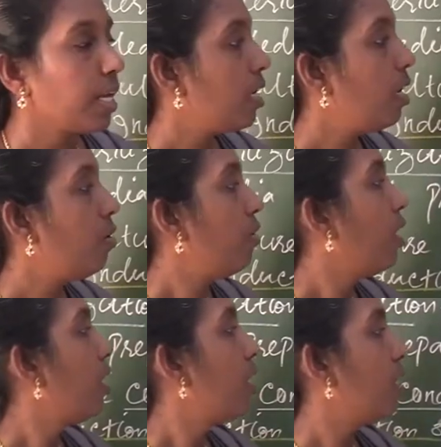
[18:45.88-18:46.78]

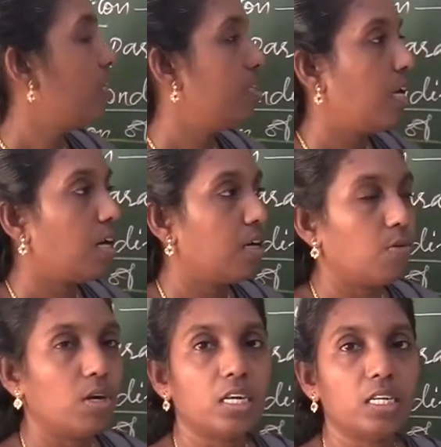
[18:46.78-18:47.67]
Now,
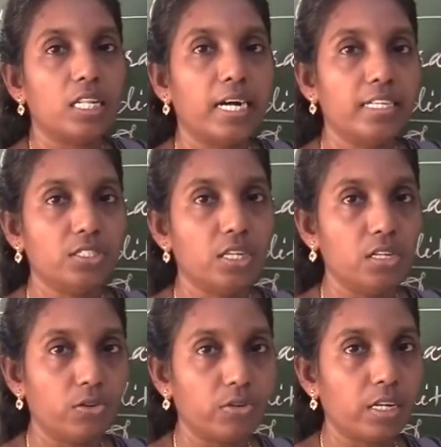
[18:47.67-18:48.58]
what are the additional
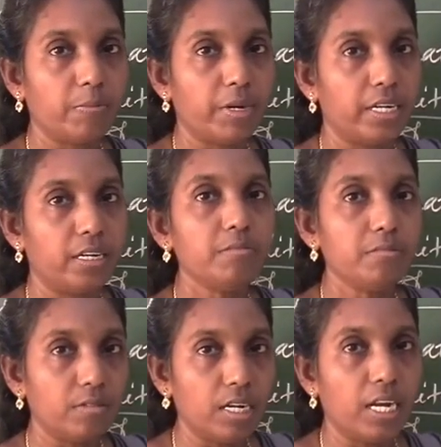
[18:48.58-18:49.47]
nutrient
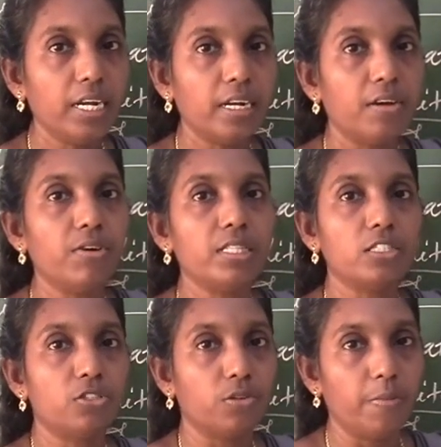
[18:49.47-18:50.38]
medium need?
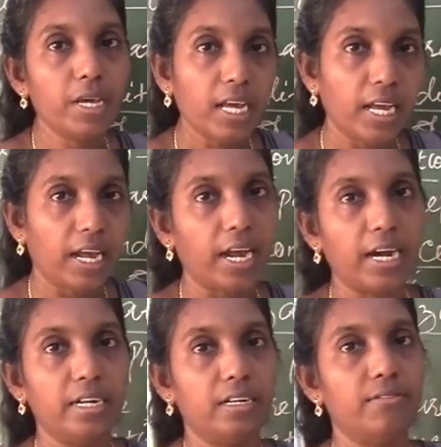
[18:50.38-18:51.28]
Everything should be
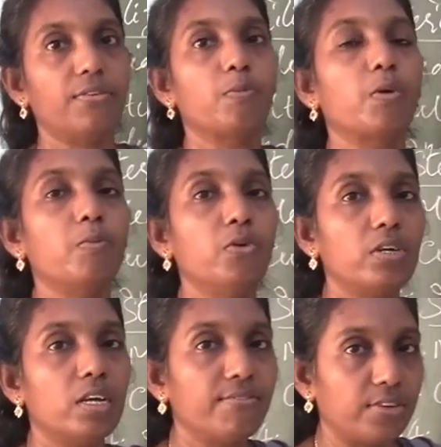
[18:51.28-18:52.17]
added for
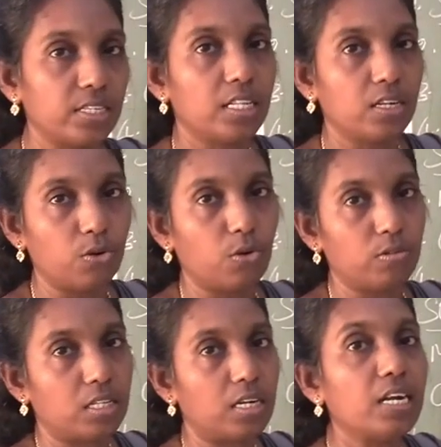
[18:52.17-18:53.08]
promoting further
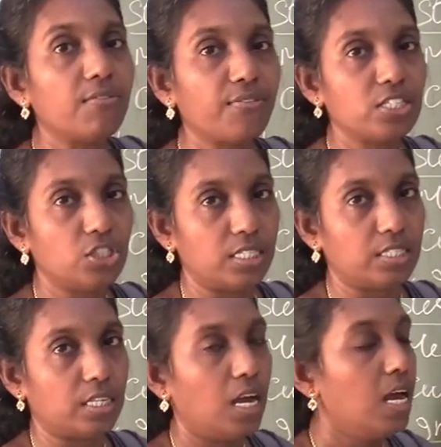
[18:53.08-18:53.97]
growth,
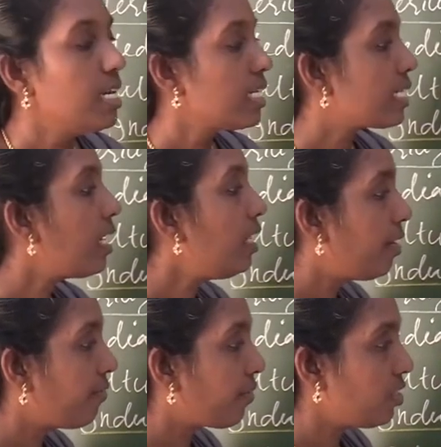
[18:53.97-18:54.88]
differentiation, cell
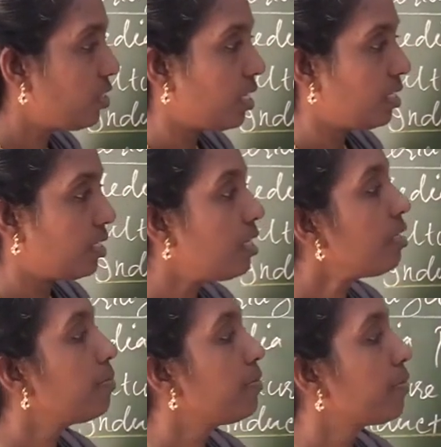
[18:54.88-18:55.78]

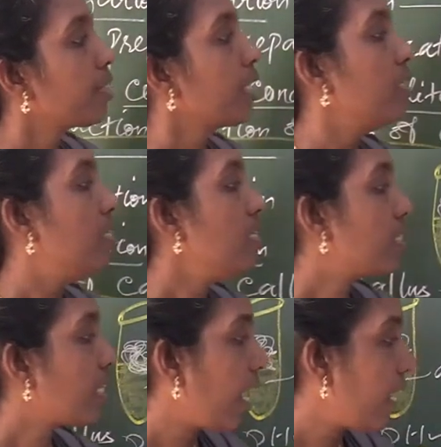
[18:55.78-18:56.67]
differentiation.
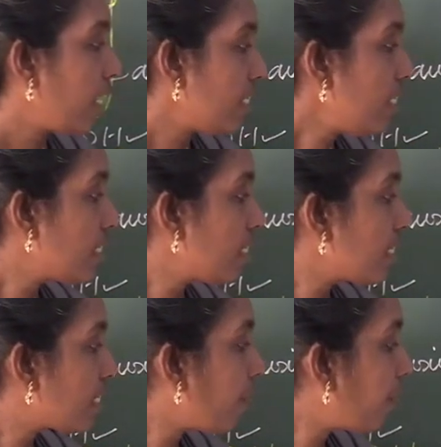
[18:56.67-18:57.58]
This callus
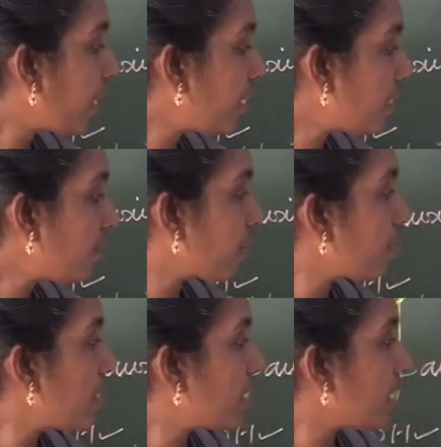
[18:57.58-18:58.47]
separated
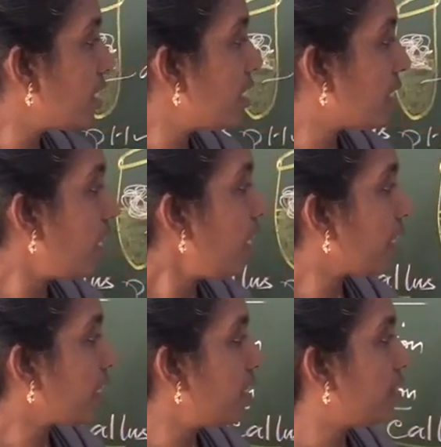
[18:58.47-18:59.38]
from the single cell
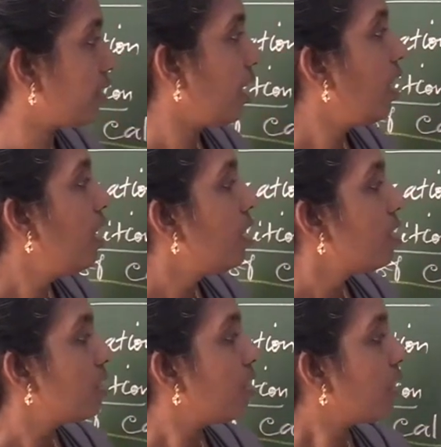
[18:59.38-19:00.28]
and cultured.
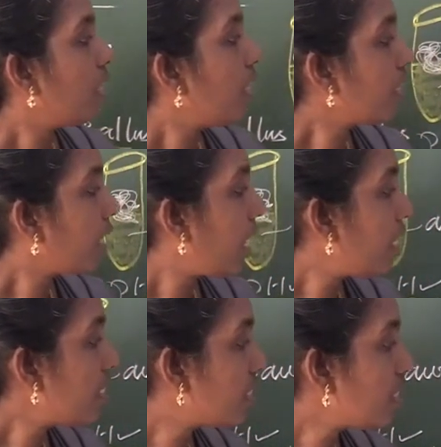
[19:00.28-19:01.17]
So, here callus